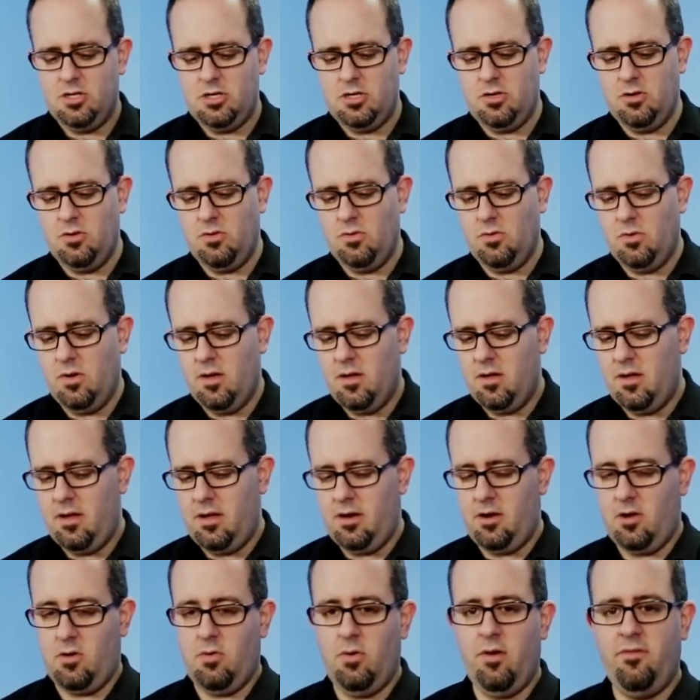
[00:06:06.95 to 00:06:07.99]
to an
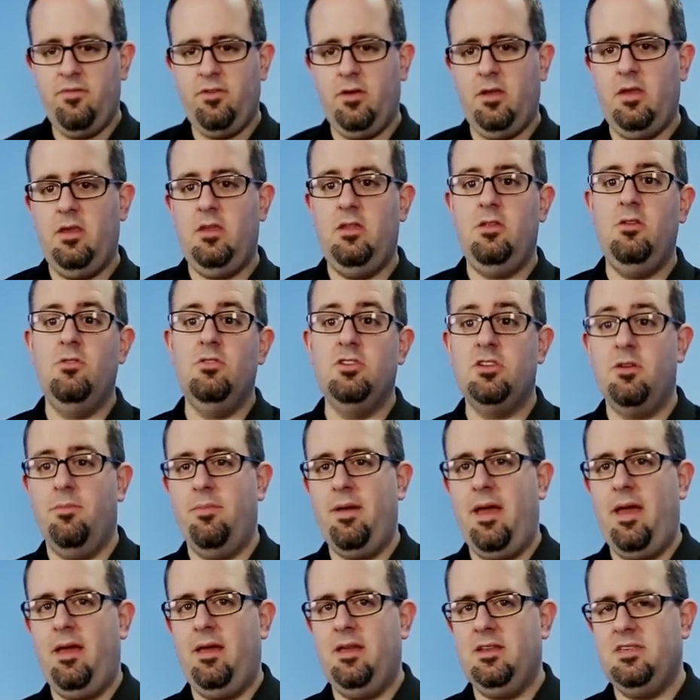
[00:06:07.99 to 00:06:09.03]
equivalent user
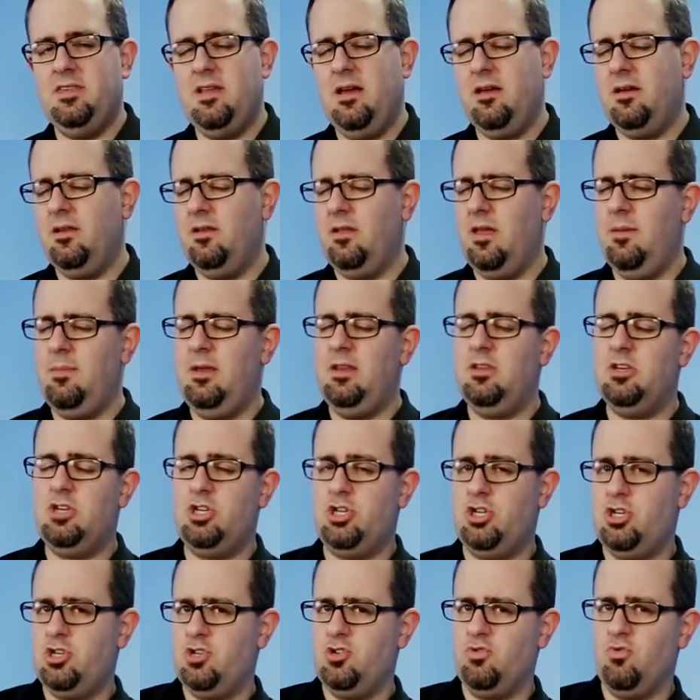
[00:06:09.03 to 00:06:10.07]
bank. It's not going to let me
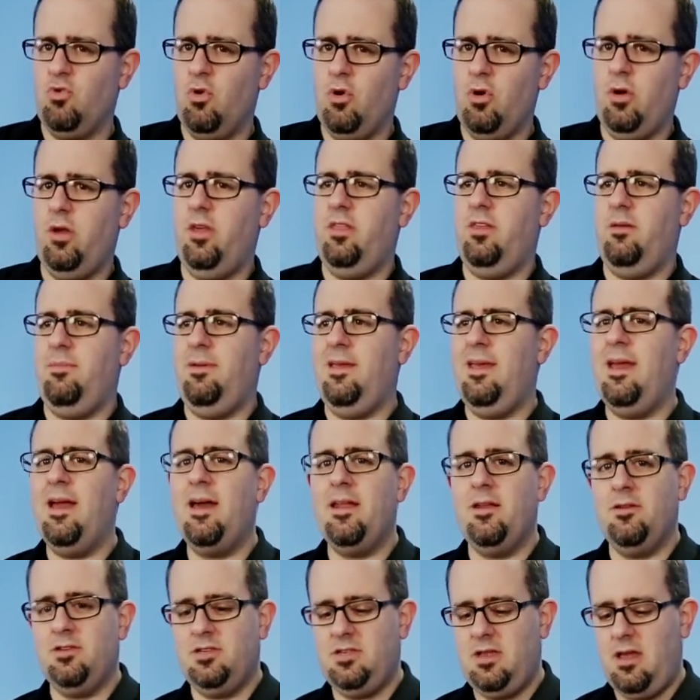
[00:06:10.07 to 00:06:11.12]
destroy the
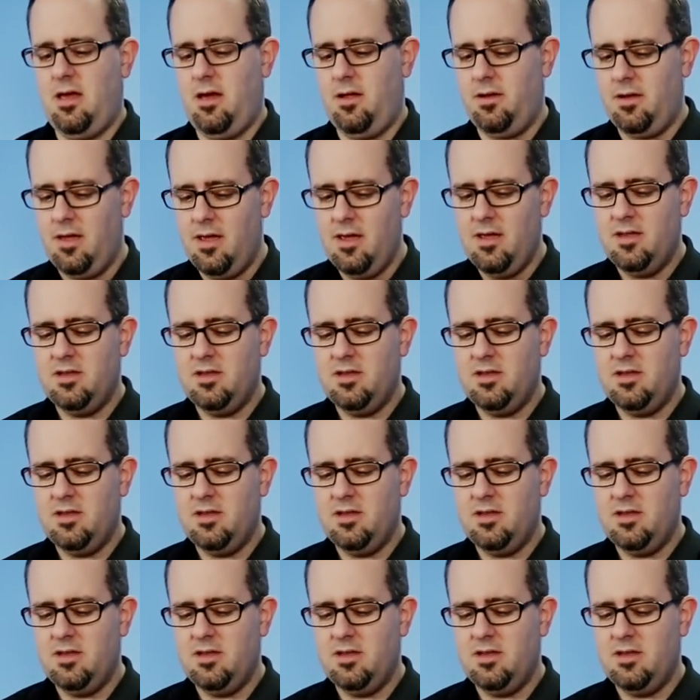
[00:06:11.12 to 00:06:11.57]
piano sound.